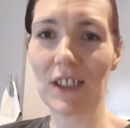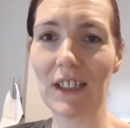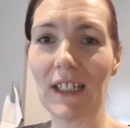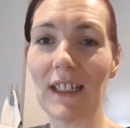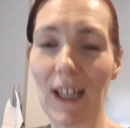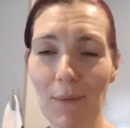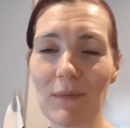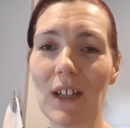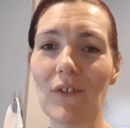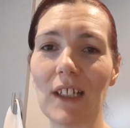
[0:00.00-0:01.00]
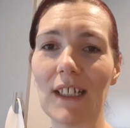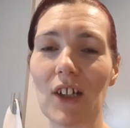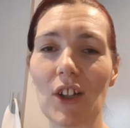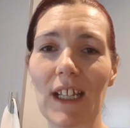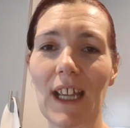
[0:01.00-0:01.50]
I think yeah definitely
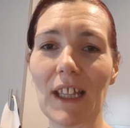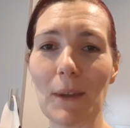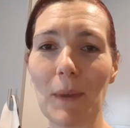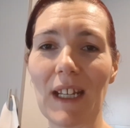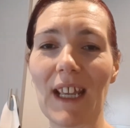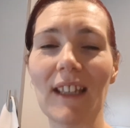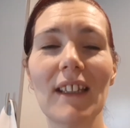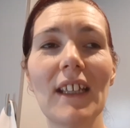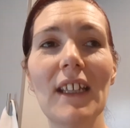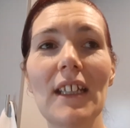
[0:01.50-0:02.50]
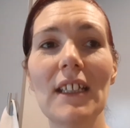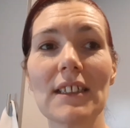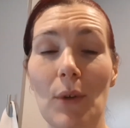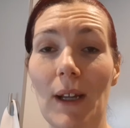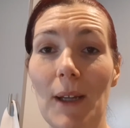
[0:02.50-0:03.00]
got it at the minute
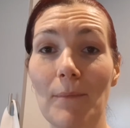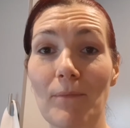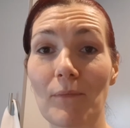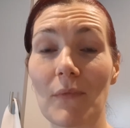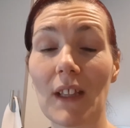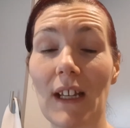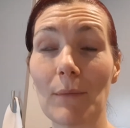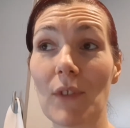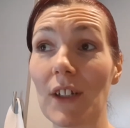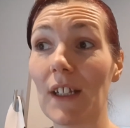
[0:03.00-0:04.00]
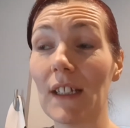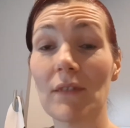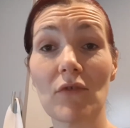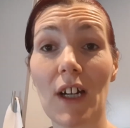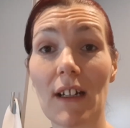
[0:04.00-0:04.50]
so um, I'm gonna
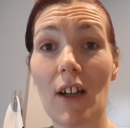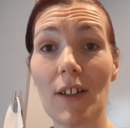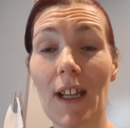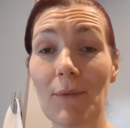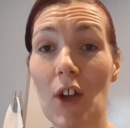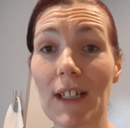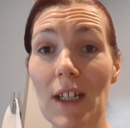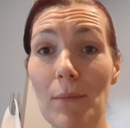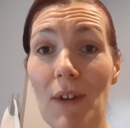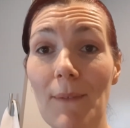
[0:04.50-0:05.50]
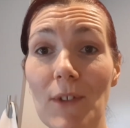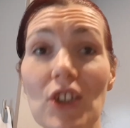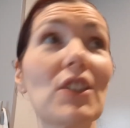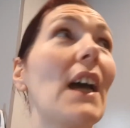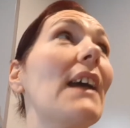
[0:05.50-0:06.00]
crack on I've not had no
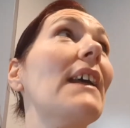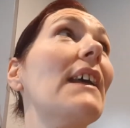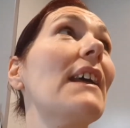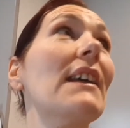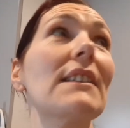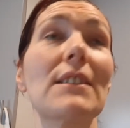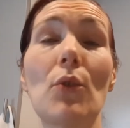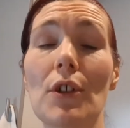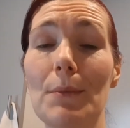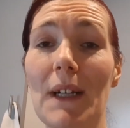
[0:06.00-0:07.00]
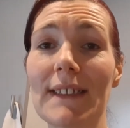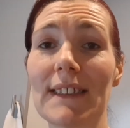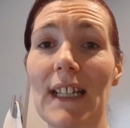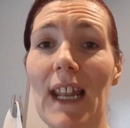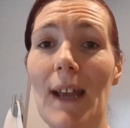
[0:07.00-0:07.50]
breakfast yet it is quarter
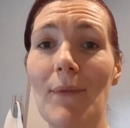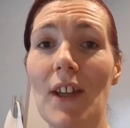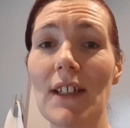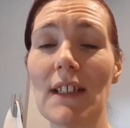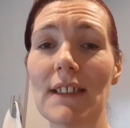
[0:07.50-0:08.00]
past 11